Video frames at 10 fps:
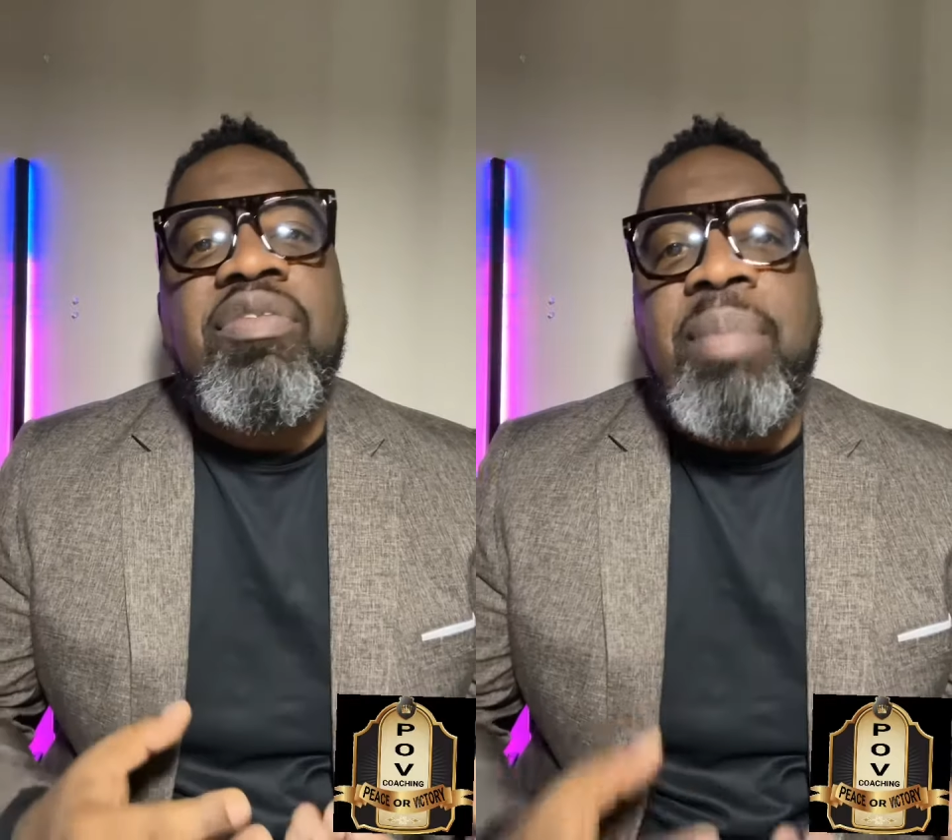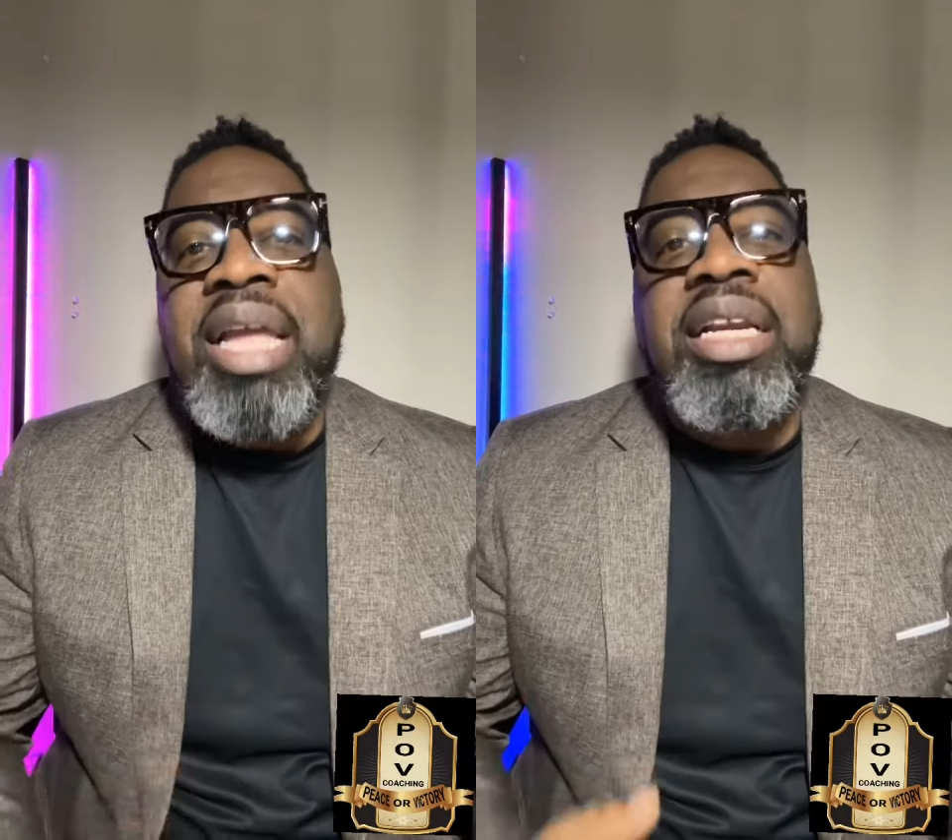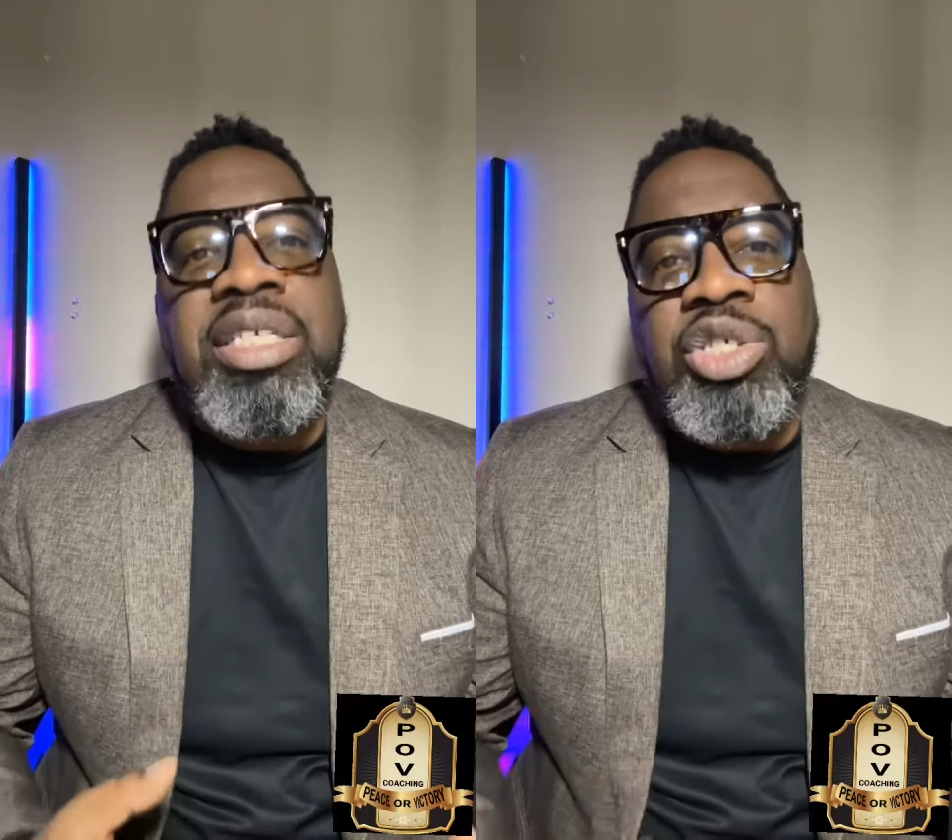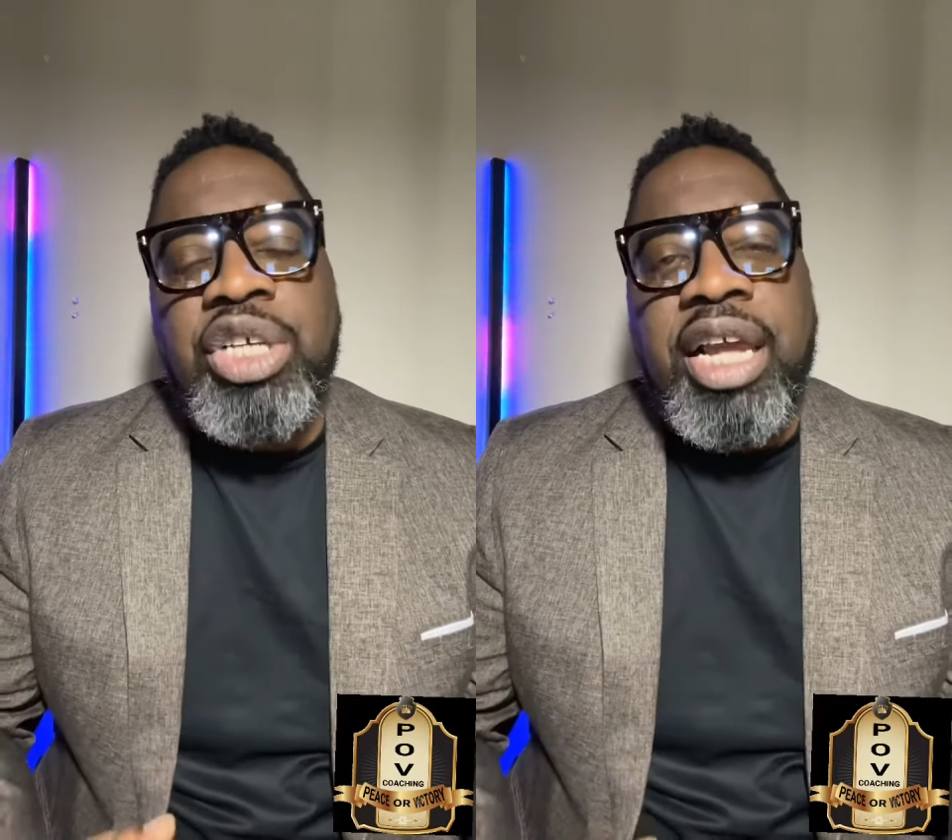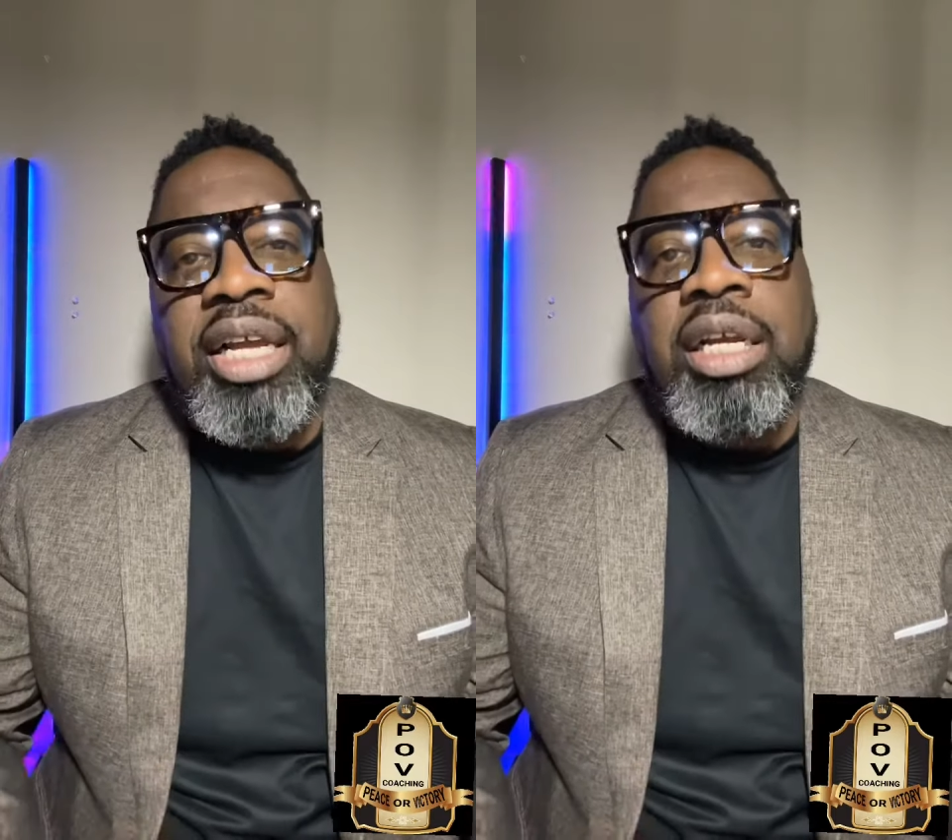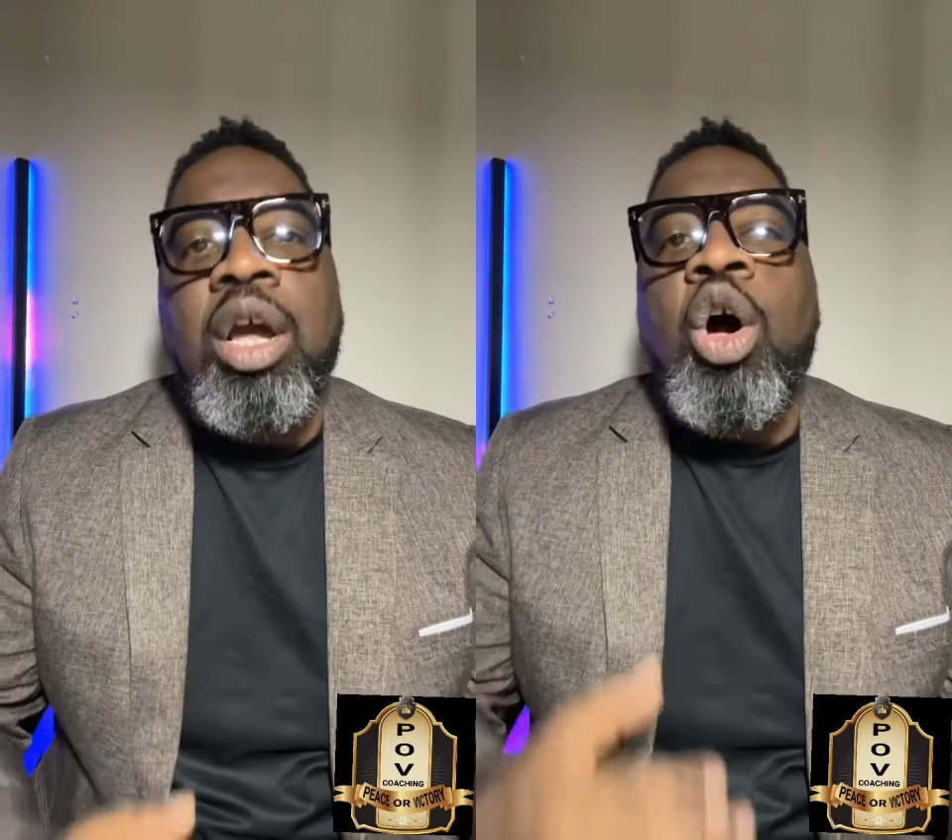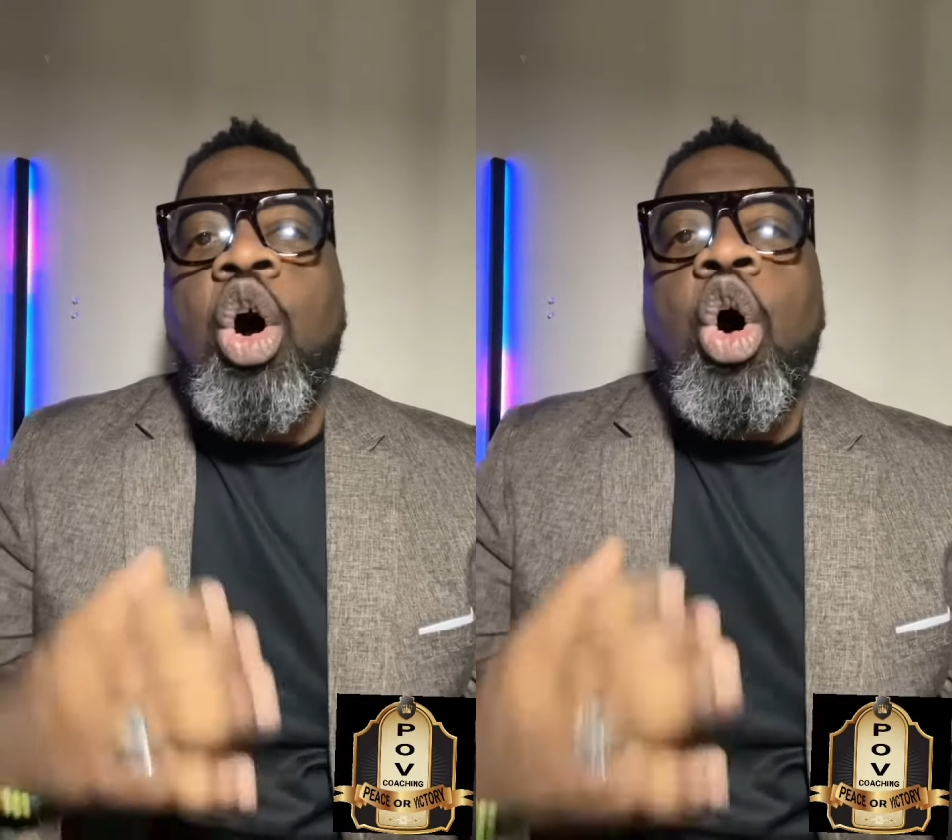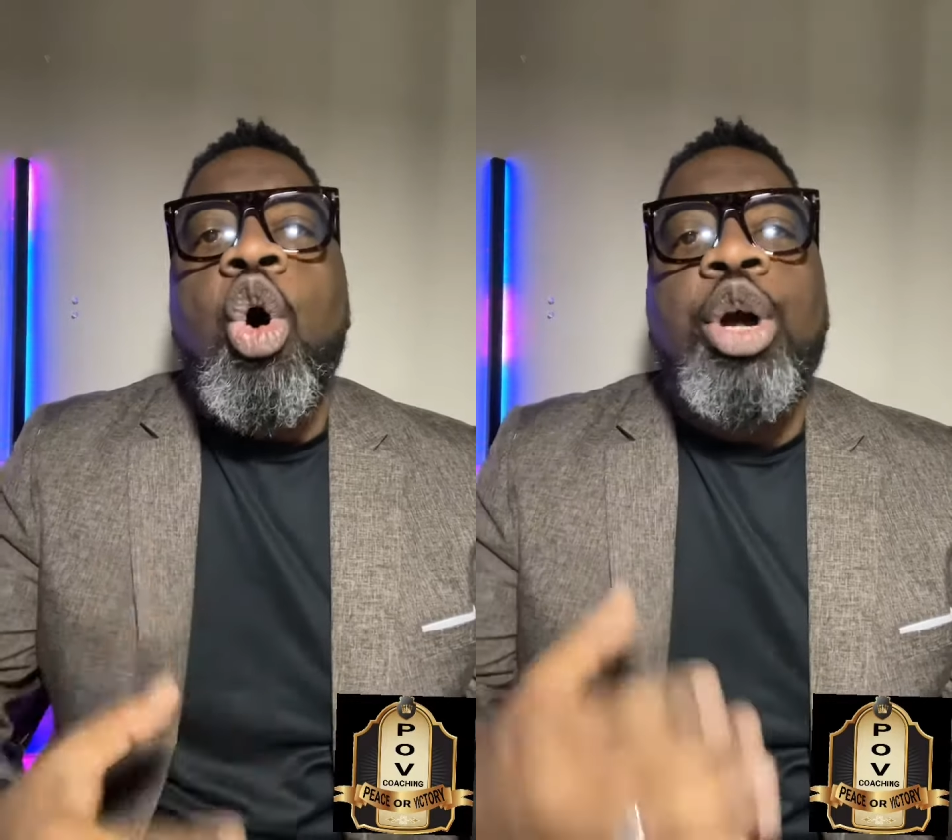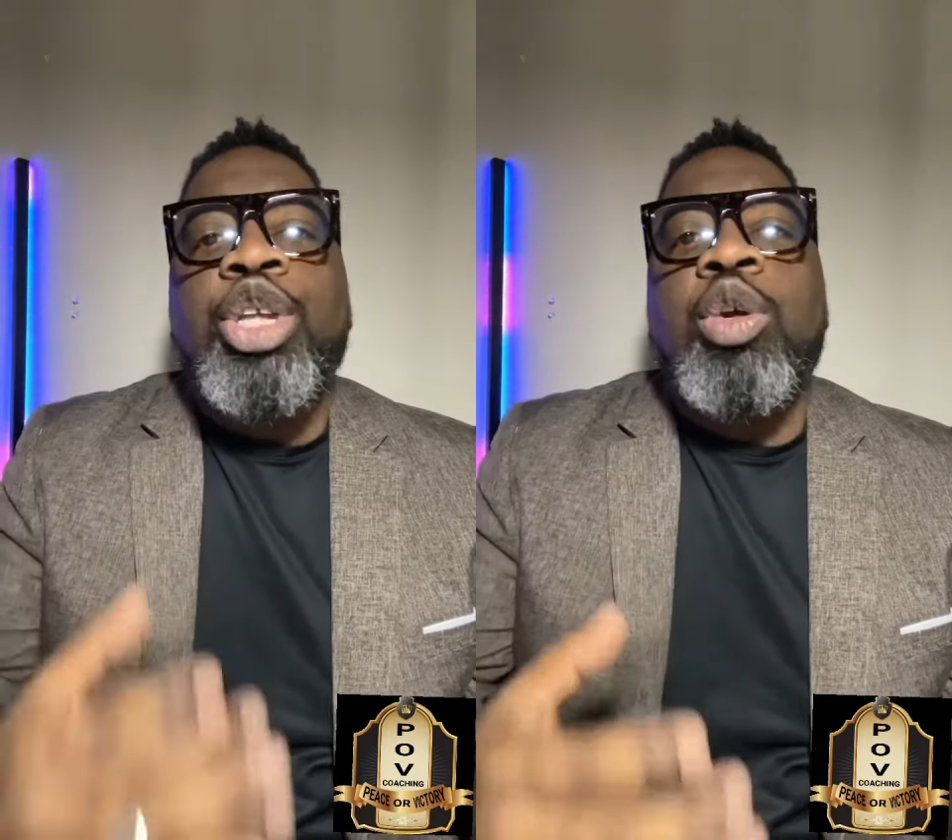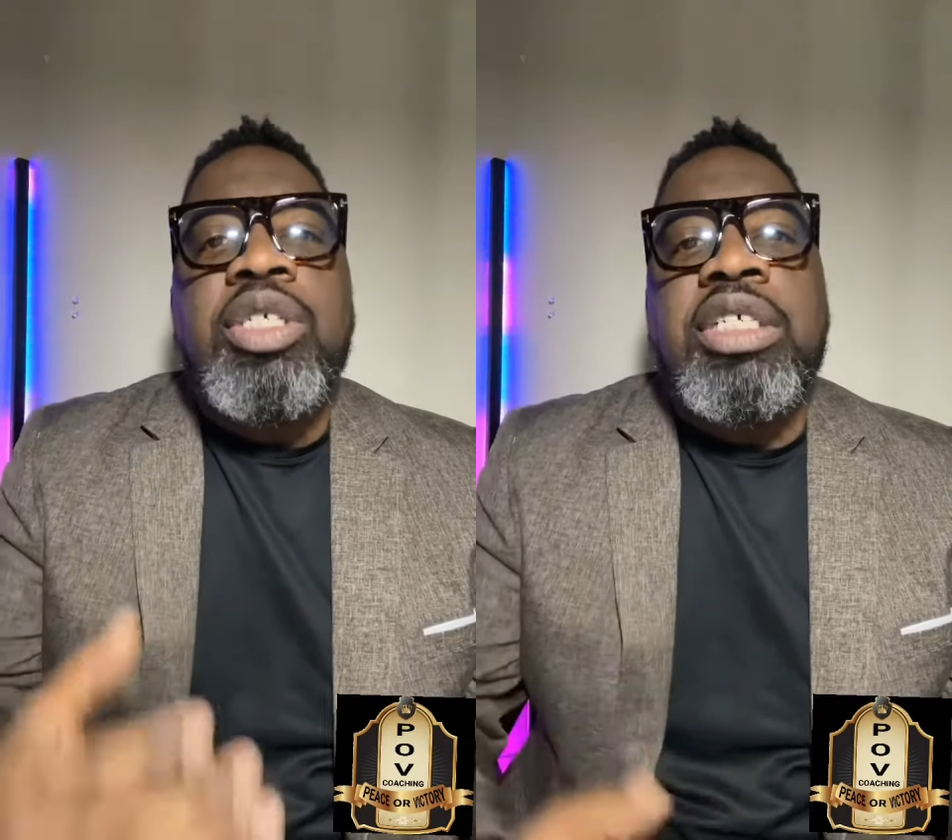maintenance check on
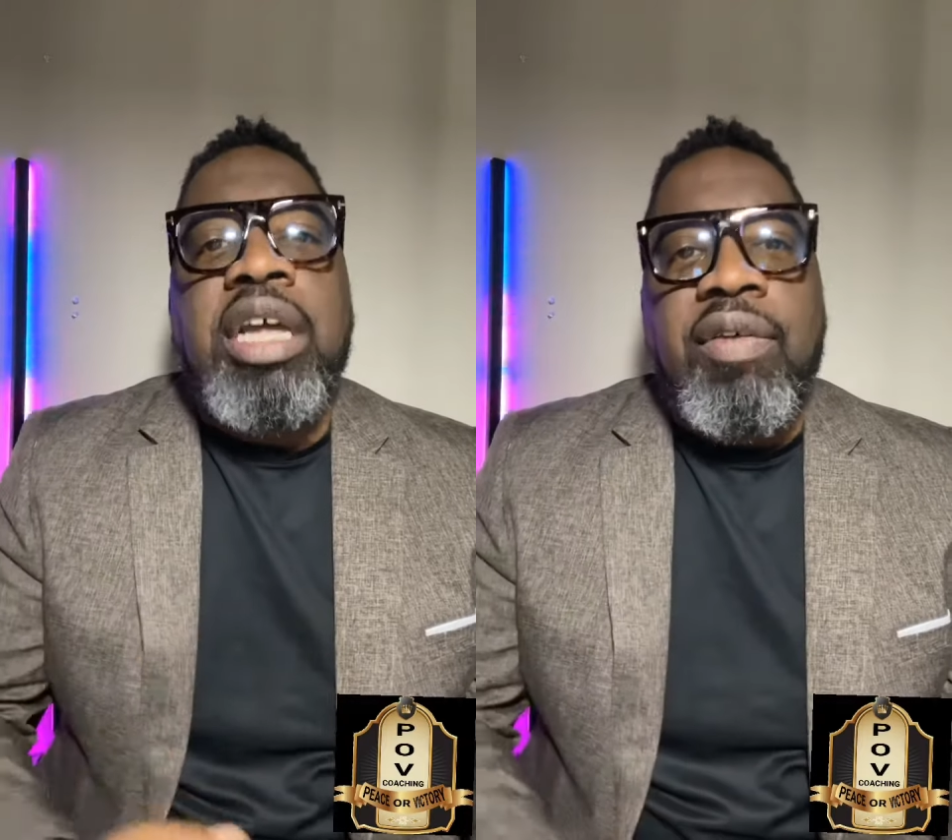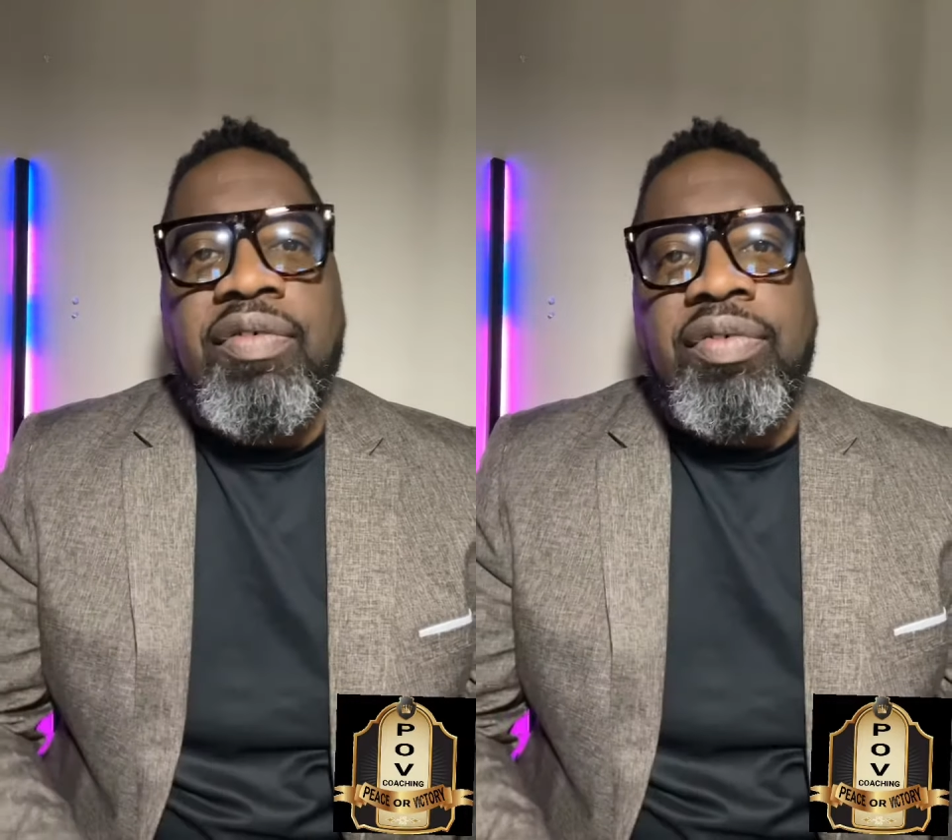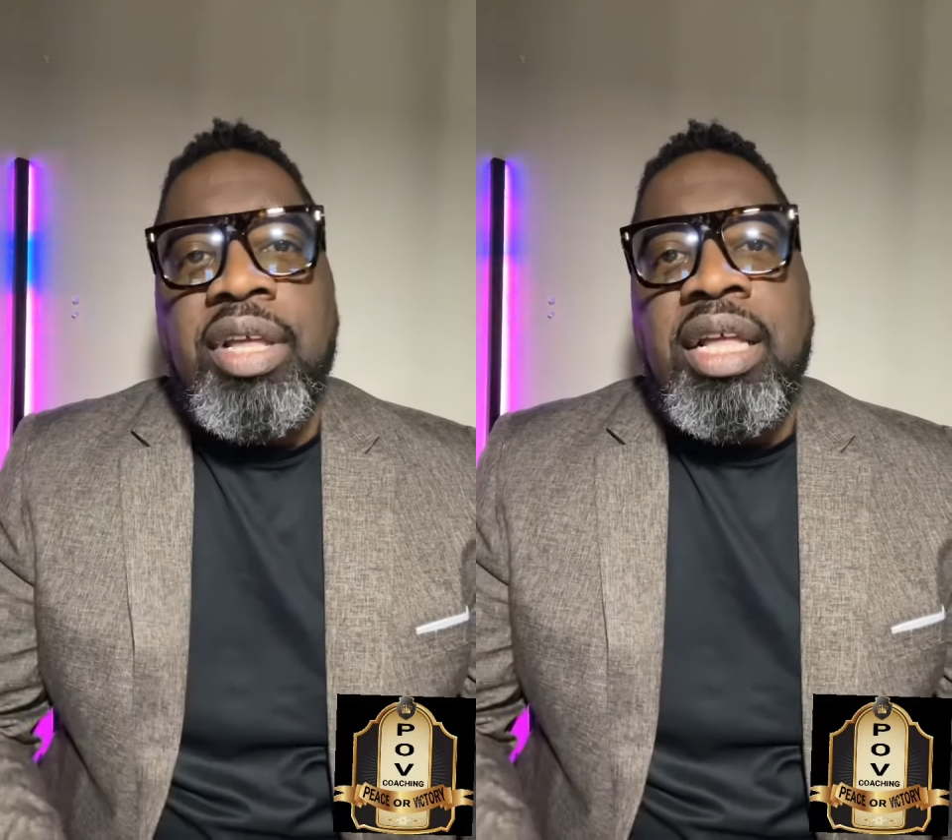yourself.